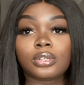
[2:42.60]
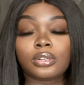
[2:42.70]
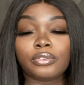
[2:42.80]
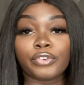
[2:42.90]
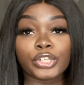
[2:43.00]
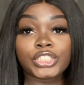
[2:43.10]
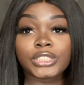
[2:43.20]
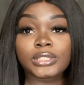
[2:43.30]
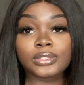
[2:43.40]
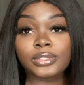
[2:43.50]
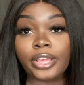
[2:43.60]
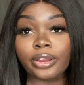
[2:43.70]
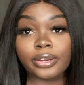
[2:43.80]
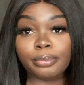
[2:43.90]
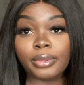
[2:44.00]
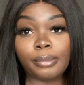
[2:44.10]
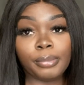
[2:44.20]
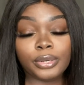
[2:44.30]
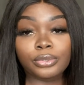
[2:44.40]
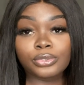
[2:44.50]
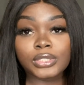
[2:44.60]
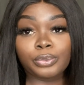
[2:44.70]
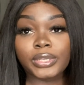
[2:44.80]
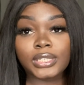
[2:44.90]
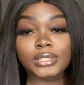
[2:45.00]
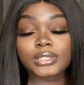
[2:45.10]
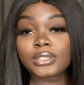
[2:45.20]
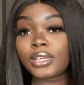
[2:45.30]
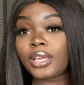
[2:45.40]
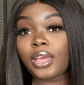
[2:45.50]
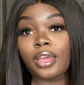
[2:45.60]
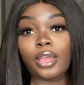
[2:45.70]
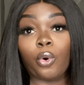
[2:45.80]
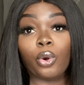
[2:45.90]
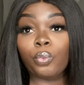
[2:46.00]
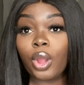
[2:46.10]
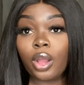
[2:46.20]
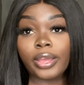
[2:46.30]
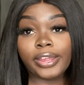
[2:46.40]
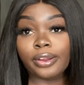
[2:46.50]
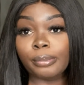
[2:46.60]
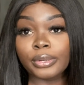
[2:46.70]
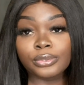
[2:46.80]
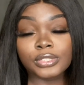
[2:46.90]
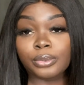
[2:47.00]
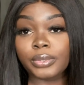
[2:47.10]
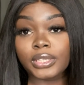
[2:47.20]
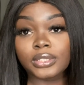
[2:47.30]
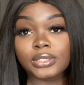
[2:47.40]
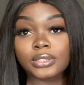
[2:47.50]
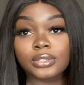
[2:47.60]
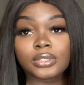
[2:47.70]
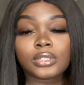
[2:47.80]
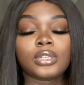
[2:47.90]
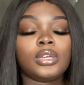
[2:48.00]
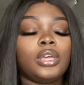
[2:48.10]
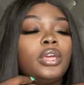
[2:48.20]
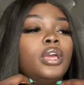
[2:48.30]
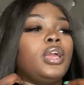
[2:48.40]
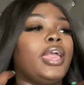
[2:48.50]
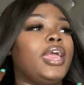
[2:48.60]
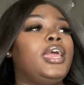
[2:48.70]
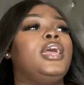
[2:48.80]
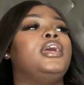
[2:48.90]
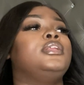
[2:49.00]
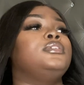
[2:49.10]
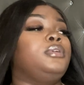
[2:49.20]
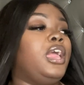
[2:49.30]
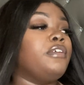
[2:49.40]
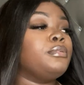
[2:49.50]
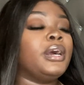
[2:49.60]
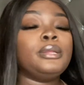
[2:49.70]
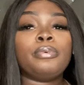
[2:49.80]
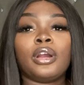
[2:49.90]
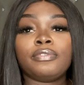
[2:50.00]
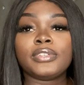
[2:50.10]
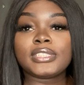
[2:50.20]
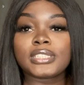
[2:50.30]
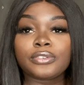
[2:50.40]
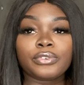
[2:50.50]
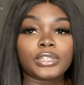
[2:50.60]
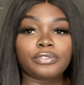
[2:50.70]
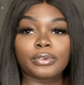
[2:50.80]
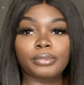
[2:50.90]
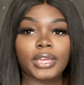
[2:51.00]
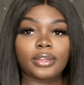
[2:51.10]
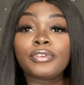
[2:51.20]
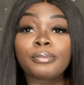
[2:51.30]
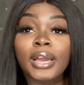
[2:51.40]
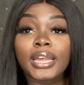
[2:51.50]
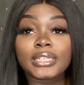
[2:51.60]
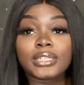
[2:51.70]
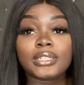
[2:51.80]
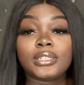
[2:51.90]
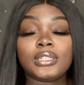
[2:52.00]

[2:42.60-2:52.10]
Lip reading: virgin hair and bundles and wigs, or raw hair bundles and wigs, and everybody profits differently from that. Everybody